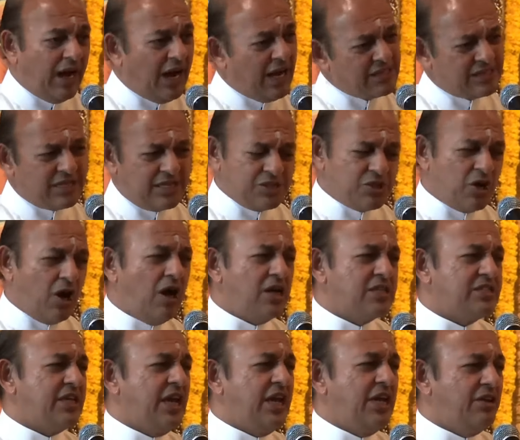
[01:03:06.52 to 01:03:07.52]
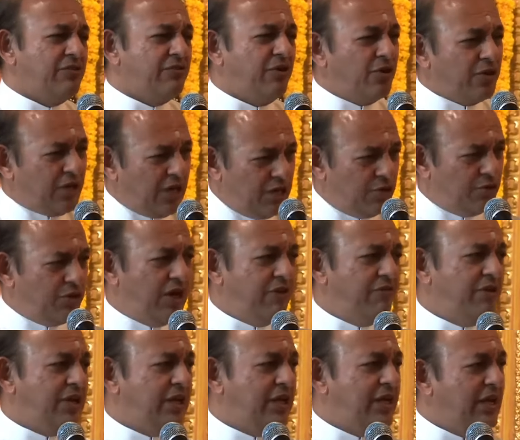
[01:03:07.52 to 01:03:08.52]
I said, salt chain of hotel, you
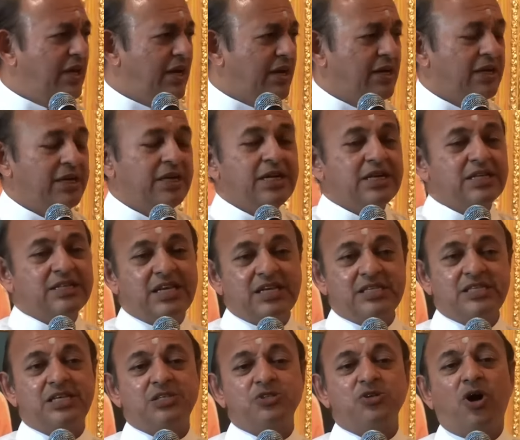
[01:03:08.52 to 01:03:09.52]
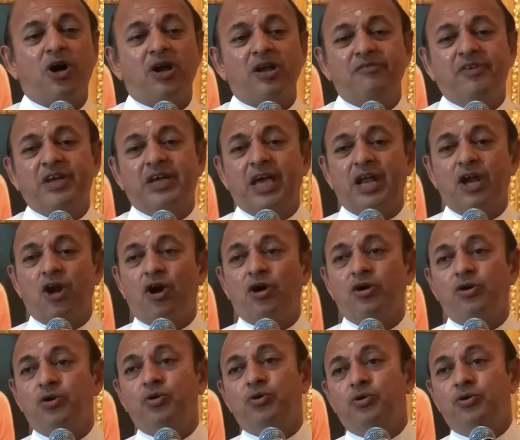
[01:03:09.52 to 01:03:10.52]
give it here. They said, sorry, we
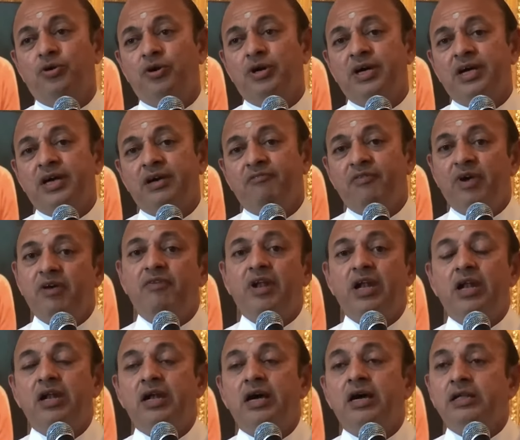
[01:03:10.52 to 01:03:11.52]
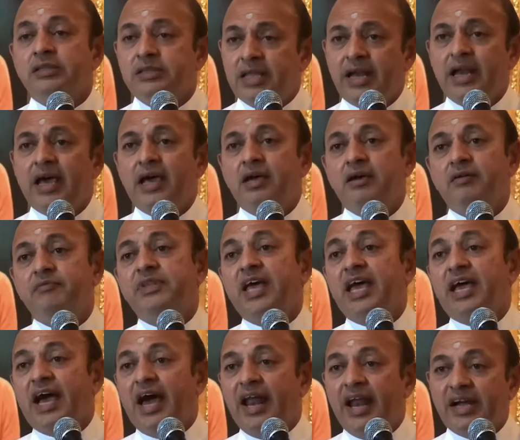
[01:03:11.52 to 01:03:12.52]
cannot do. We will. Then
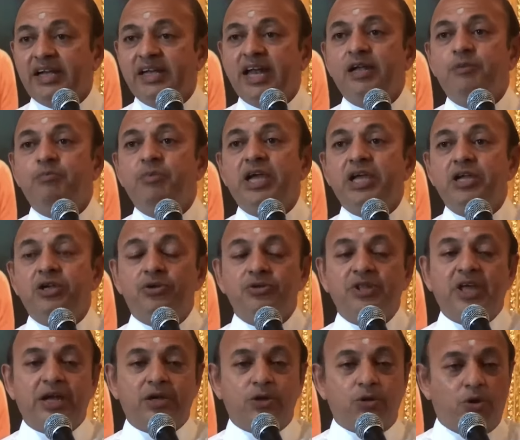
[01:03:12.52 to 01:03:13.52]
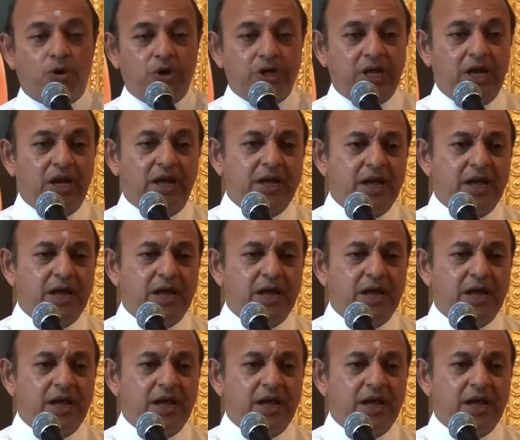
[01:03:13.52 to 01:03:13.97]
they connected me to that hotel.